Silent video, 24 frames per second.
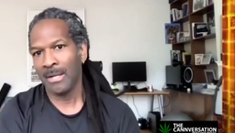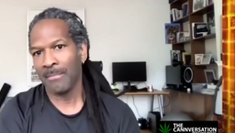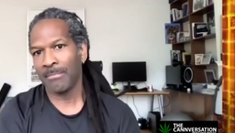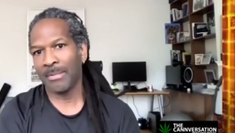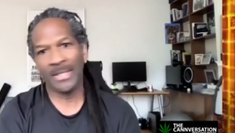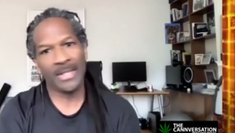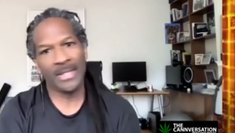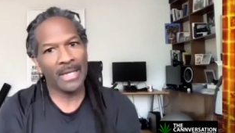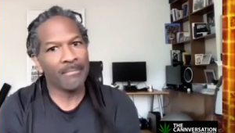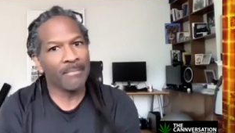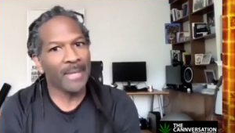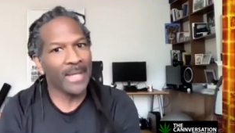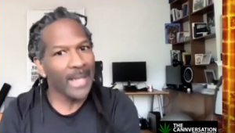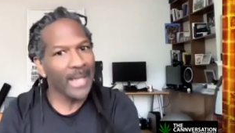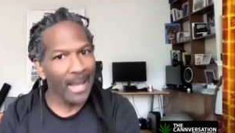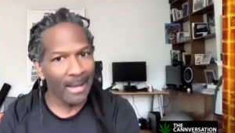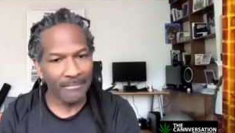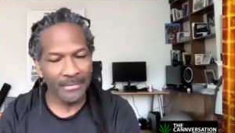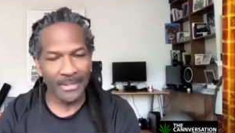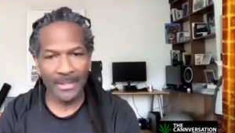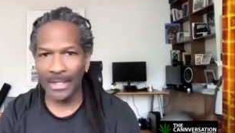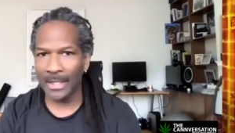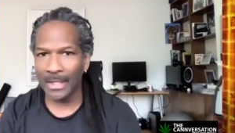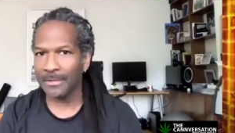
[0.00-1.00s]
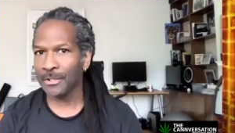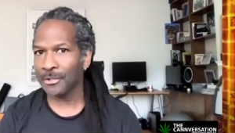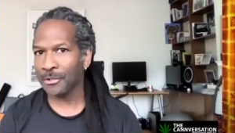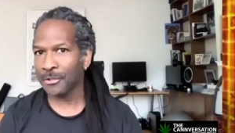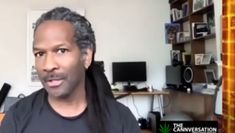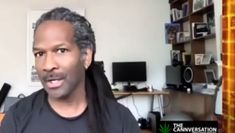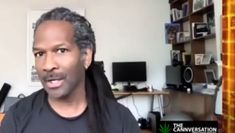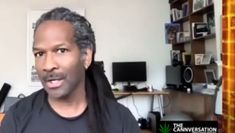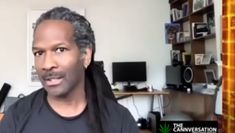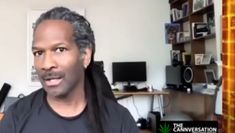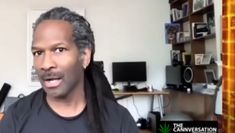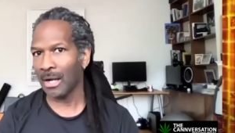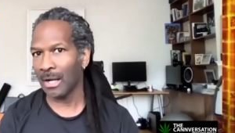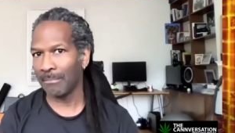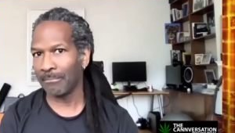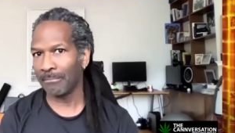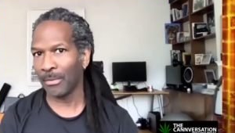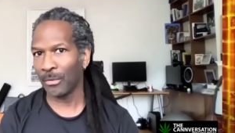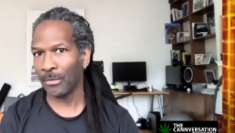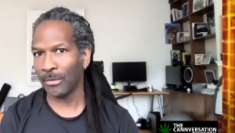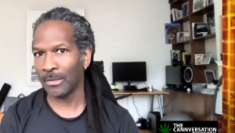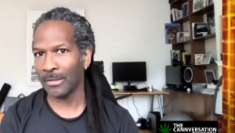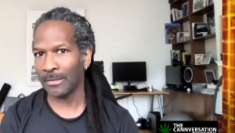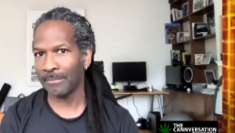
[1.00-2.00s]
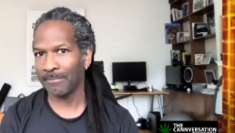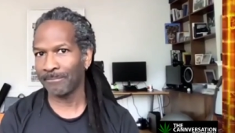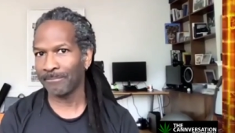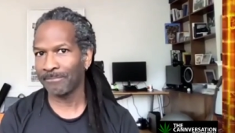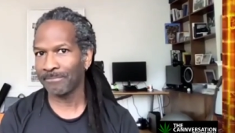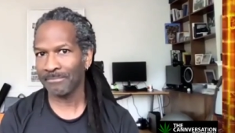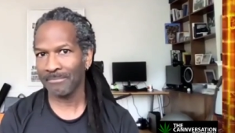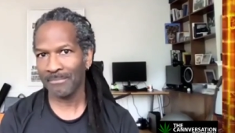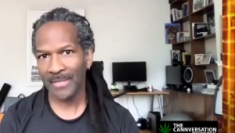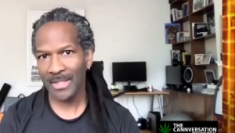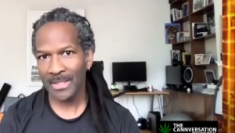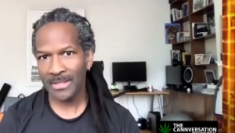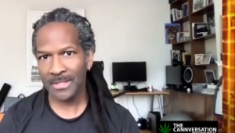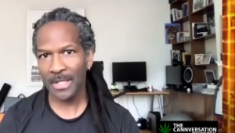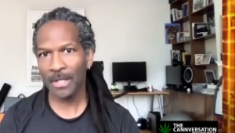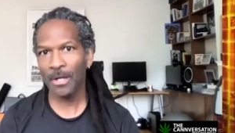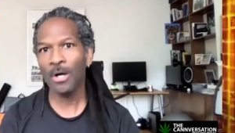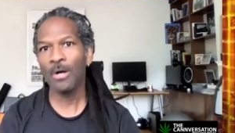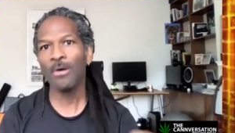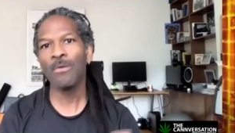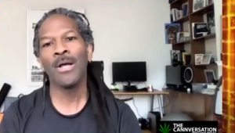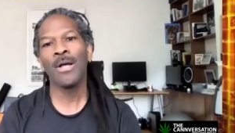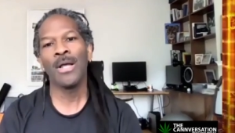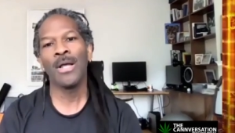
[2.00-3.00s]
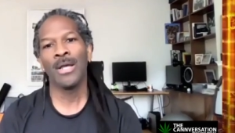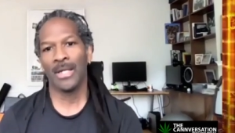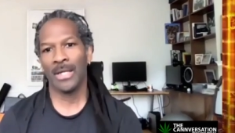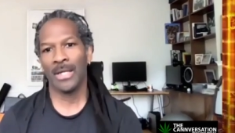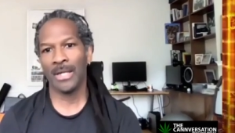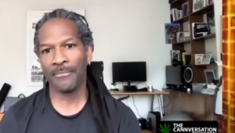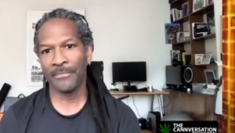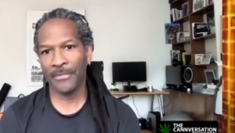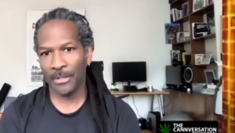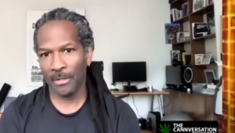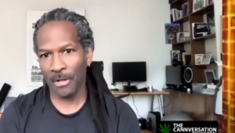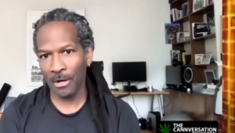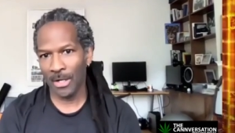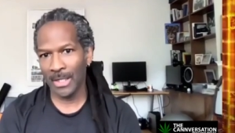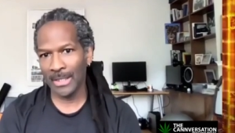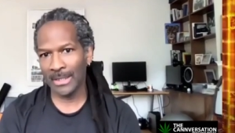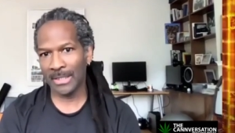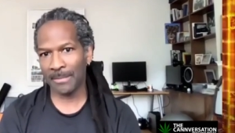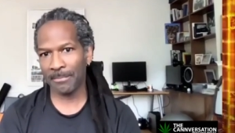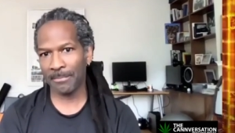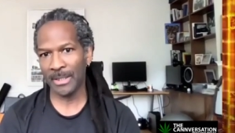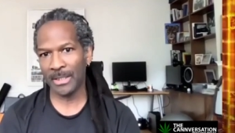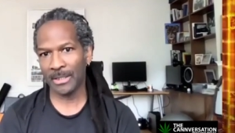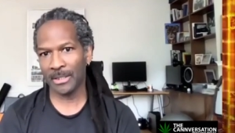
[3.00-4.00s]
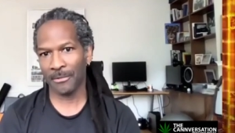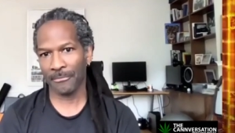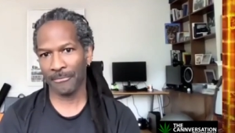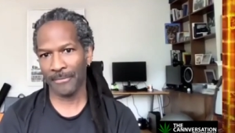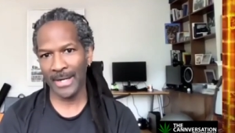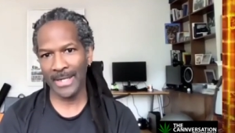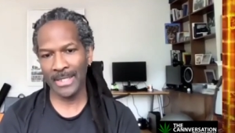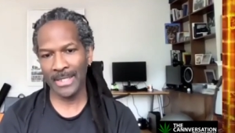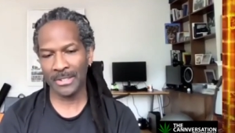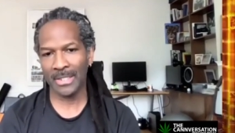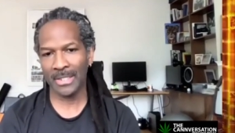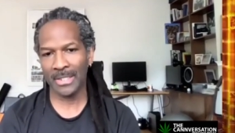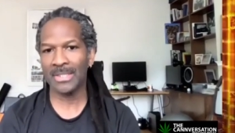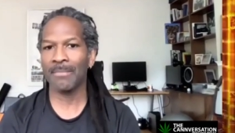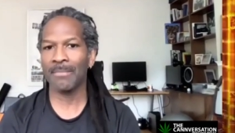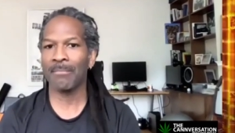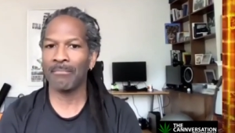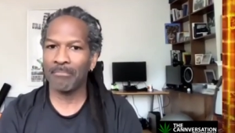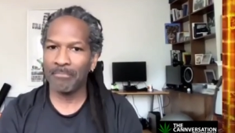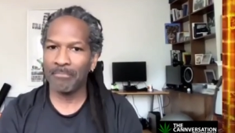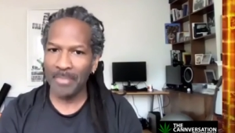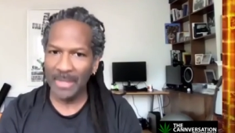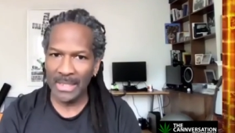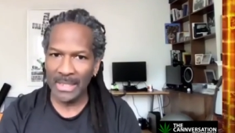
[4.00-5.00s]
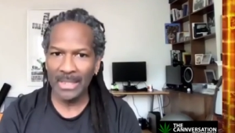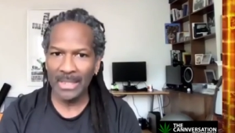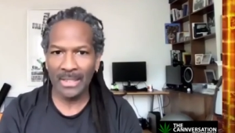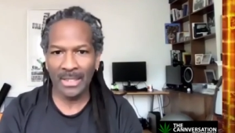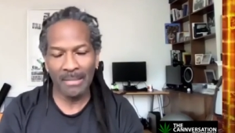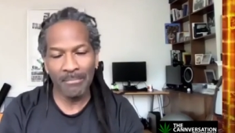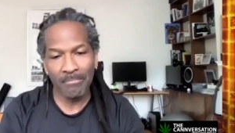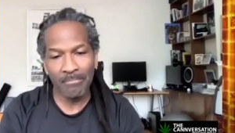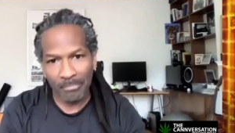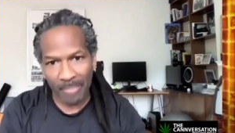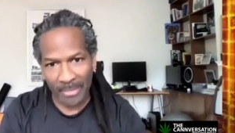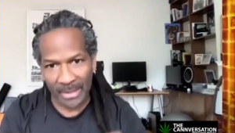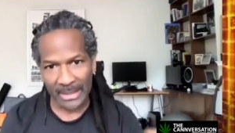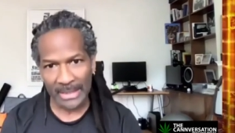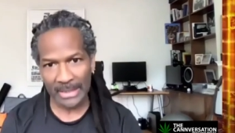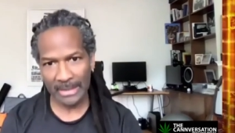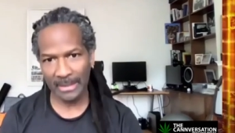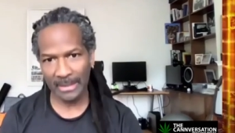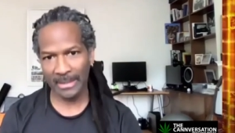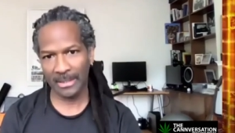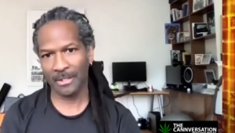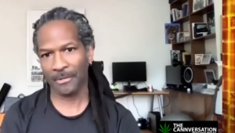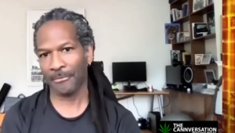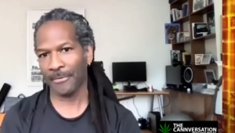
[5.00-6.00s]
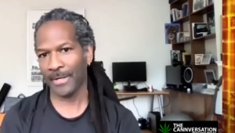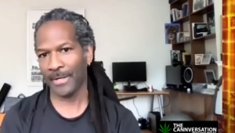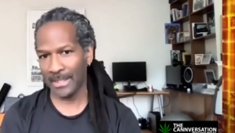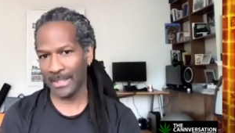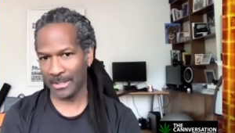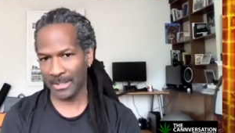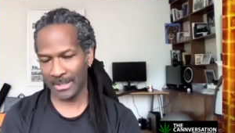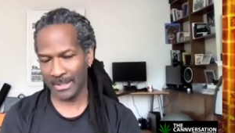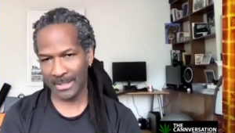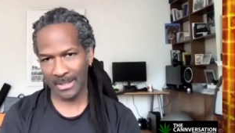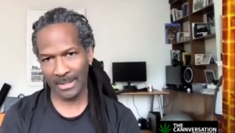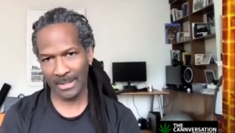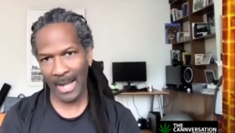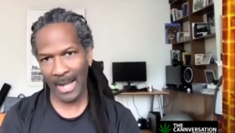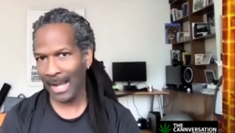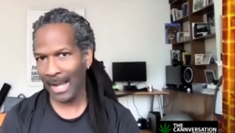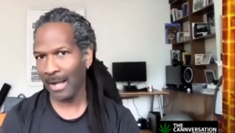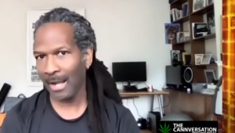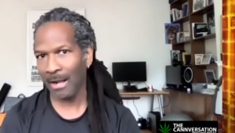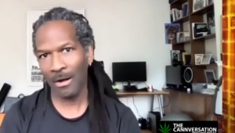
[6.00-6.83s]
but they may have another drug on board? So if you're going to be courageous, be completely courageous, not